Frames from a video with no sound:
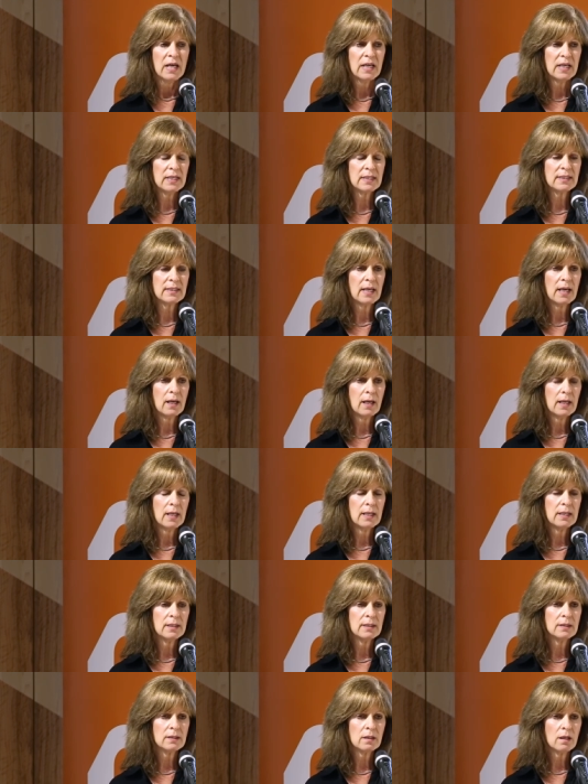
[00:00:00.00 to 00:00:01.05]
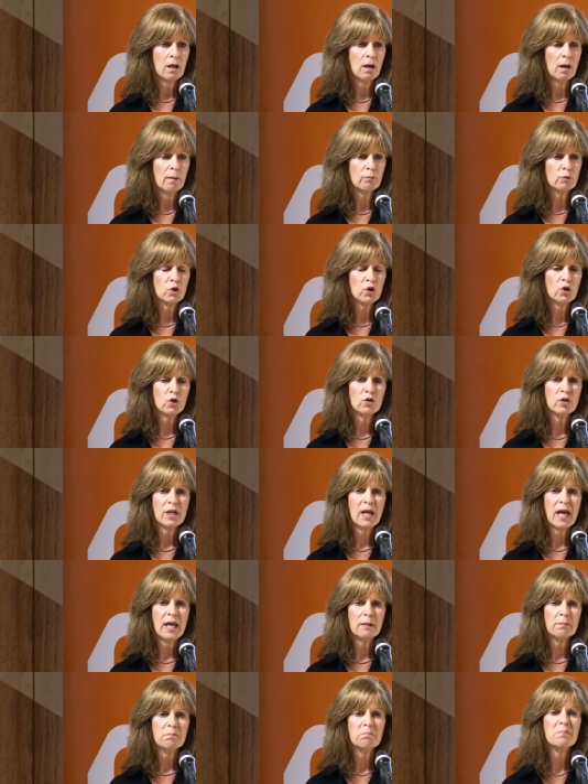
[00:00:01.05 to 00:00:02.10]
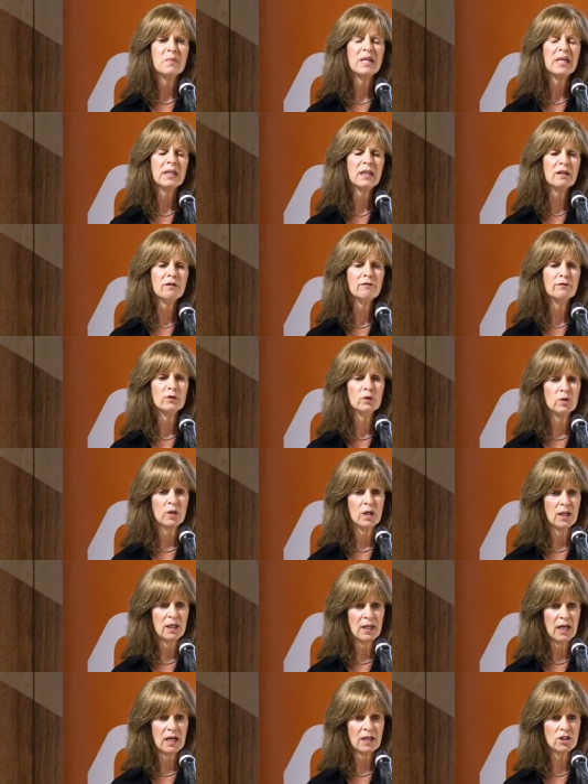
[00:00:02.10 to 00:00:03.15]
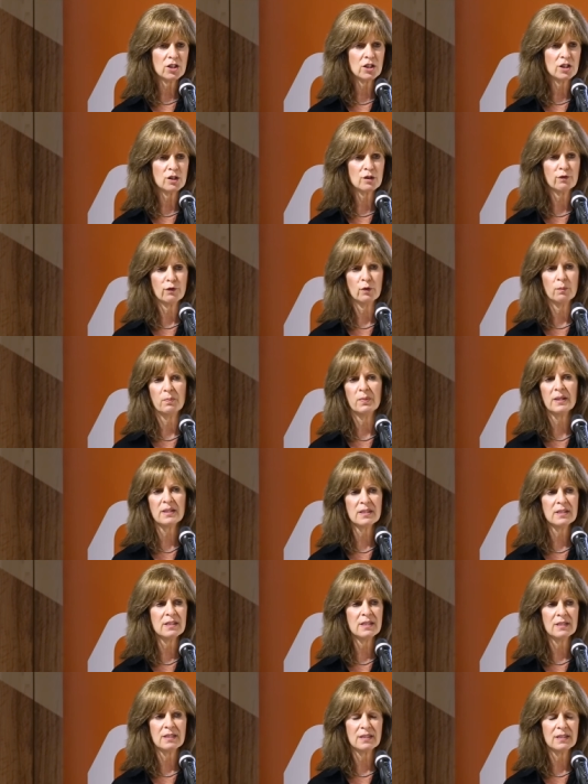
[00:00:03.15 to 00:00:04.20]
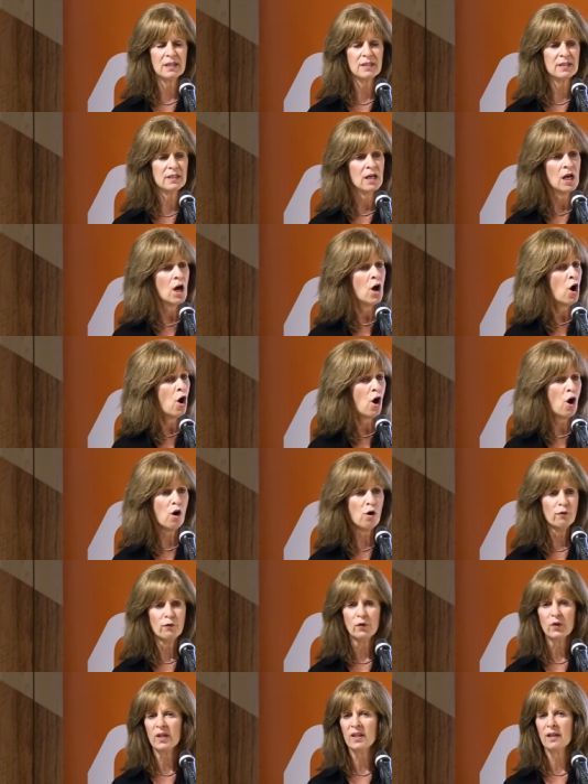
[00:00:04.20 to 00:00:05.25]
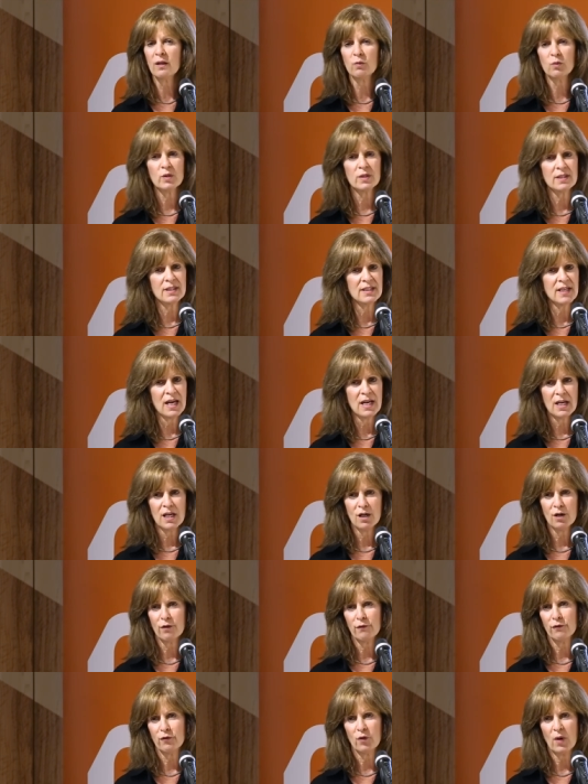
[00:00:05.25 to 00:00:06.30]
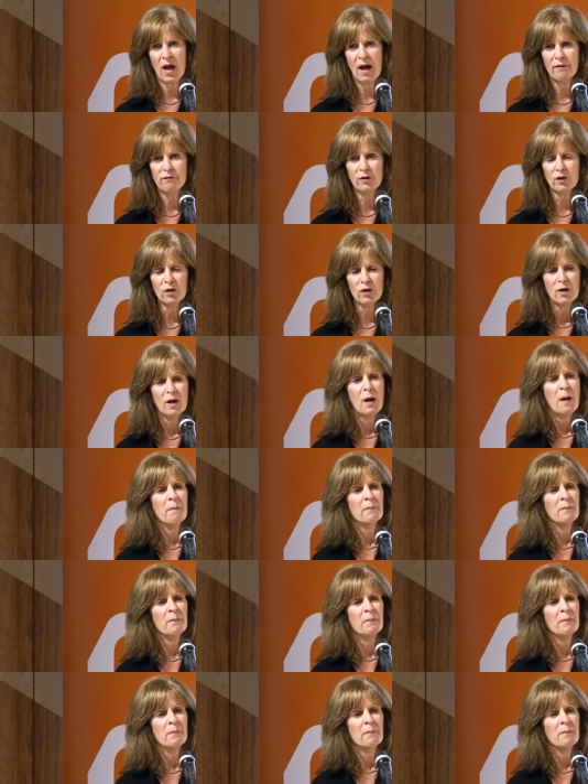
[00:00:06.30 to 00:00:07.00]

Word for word: is, a, is um, create meaningful connections for businesses hopefully that will stay here forever.